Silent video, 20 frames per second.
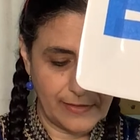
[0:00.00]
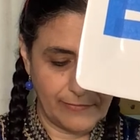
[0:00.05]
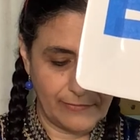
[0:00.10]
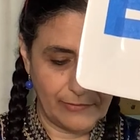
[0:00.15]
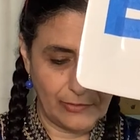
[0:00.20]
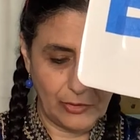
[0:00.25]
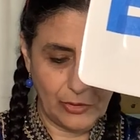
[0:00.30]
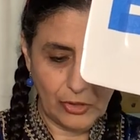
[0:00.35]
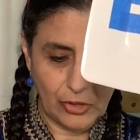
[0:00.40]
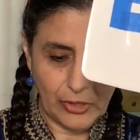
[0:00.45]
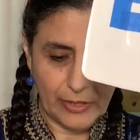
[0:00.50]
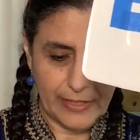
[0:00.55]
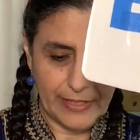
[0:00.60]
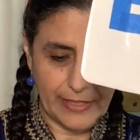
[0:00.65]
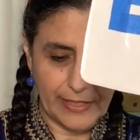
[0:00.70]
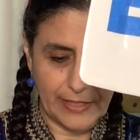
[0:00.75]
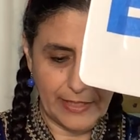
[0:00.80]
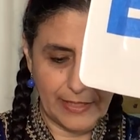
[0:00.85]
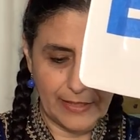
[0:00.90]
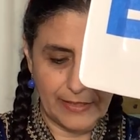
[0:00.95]
of
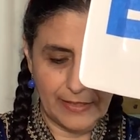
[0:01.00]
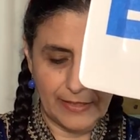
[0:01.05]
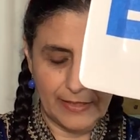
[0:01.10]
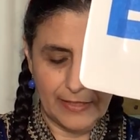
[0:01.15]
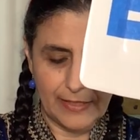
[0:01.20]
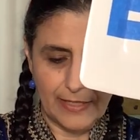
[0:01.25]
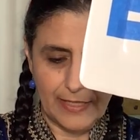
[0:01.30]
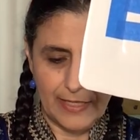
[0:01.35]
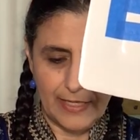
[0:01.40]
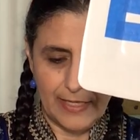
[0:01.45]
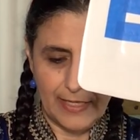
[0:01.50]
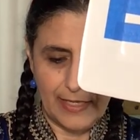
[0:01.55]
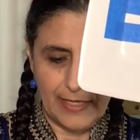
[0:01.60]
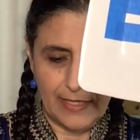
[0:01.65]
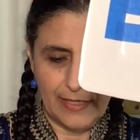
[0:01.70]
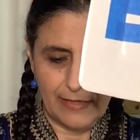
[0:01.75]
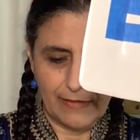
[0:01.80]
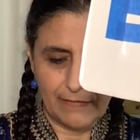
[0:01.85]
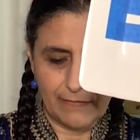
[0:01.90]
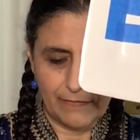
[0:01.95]
learning,
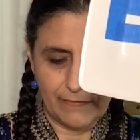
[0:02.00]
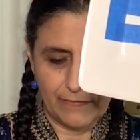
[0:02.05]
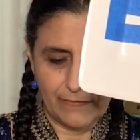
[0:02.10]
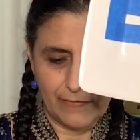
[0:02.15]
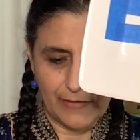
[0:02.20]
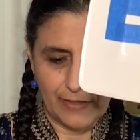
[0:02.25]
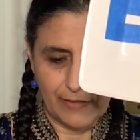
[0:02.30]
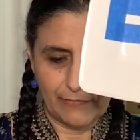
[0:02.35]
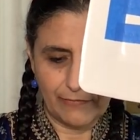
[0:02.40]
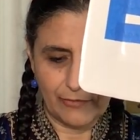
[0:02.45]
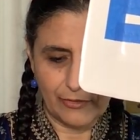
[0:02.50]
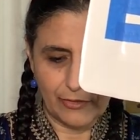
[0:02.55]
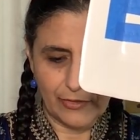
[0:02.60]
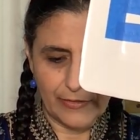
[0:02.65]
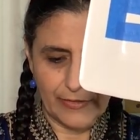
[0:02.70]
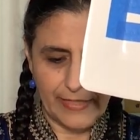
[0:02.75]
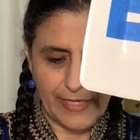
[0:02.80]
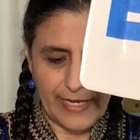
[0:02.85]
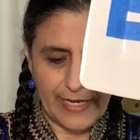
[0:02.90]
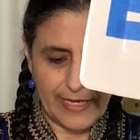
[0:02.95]
of
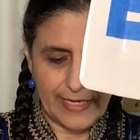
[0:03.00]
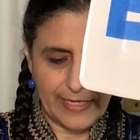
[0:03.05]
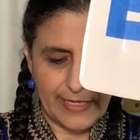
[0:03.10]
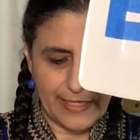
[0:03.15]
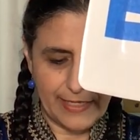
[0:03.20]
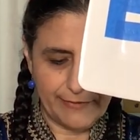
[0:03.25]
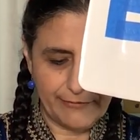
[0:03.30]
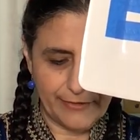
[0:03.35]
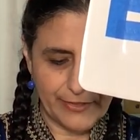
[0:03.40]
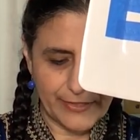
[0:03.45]
creating, of